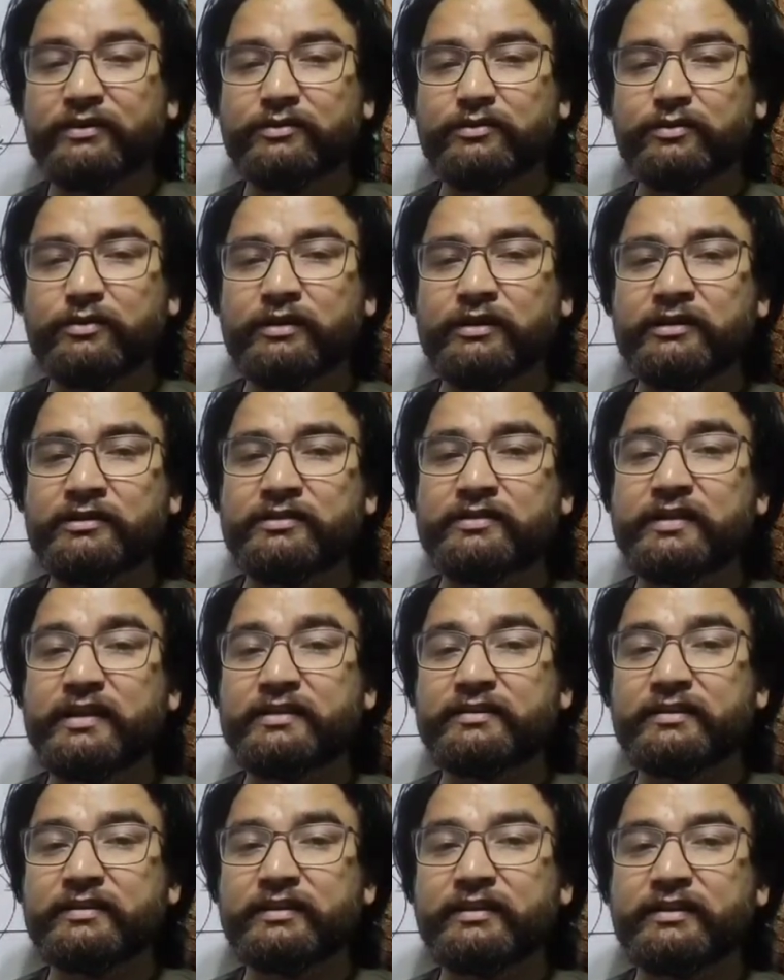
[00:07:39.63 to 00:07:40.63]
So its
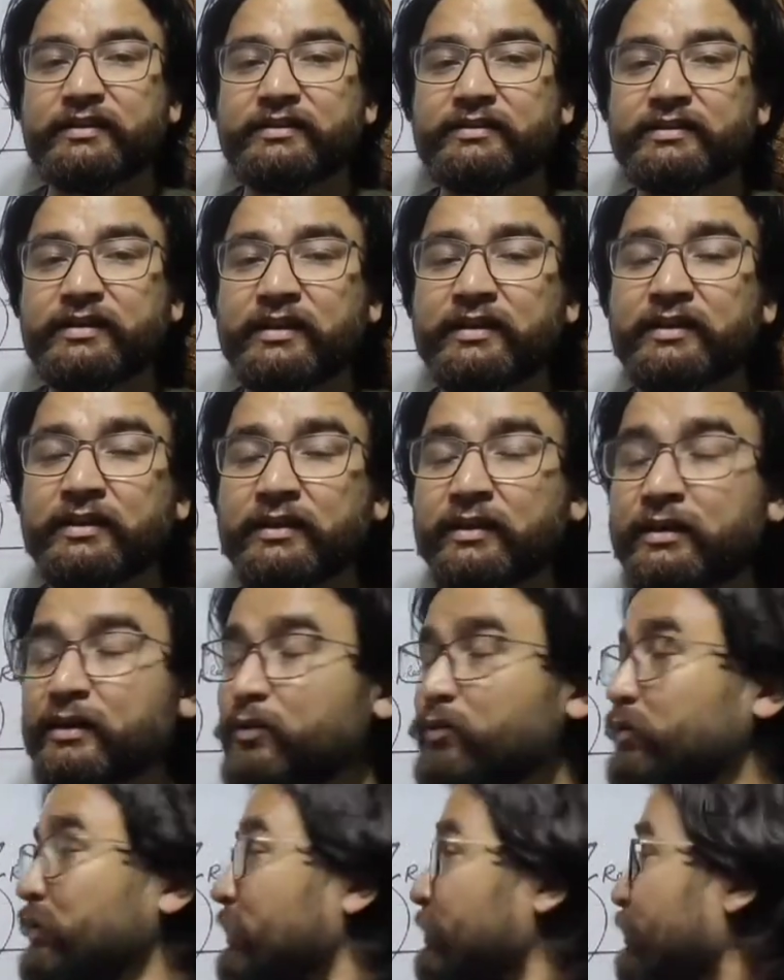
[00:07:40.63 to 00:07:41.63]
density is
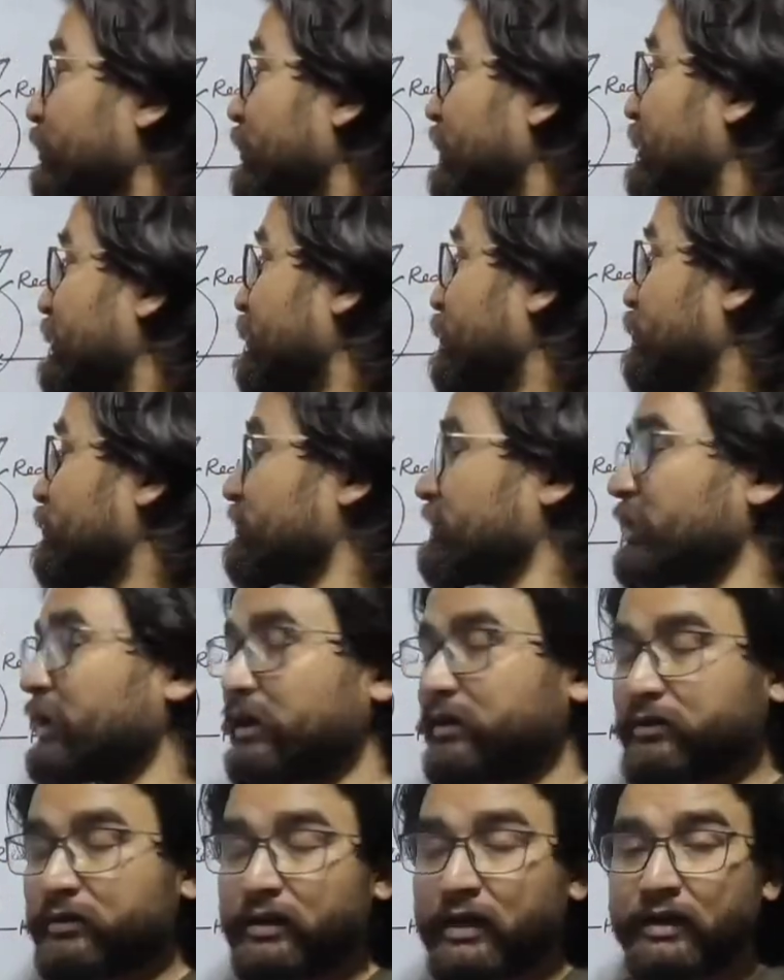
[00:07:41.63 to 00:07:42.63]

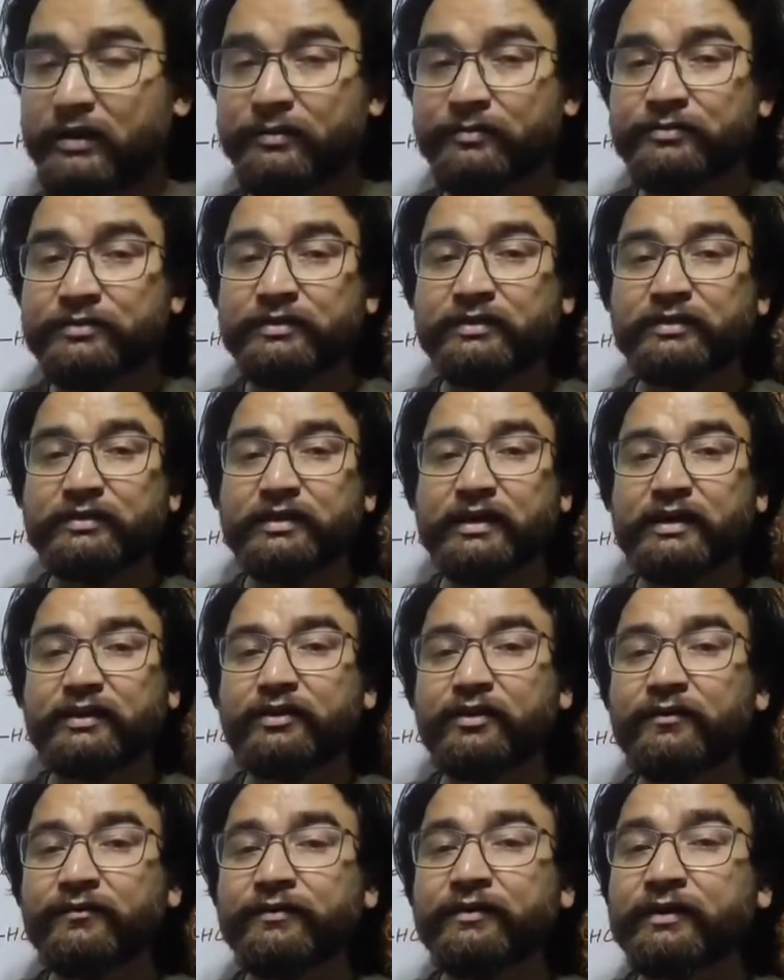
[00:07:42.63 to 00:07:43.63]
1.2 times that
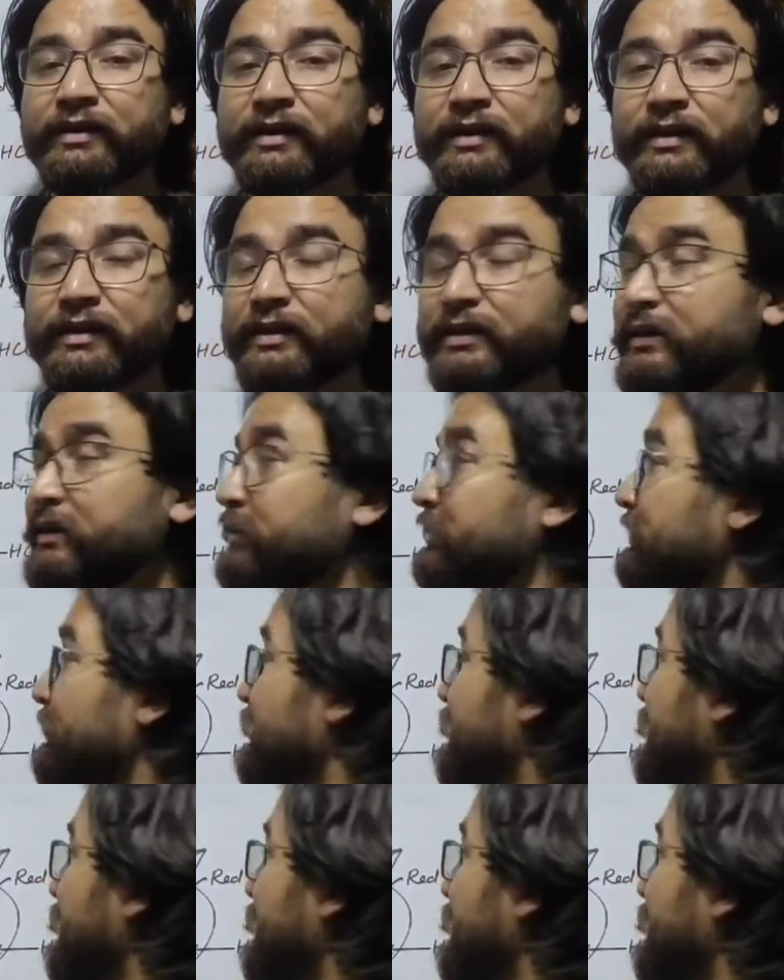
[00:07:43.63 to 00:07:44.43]
of air.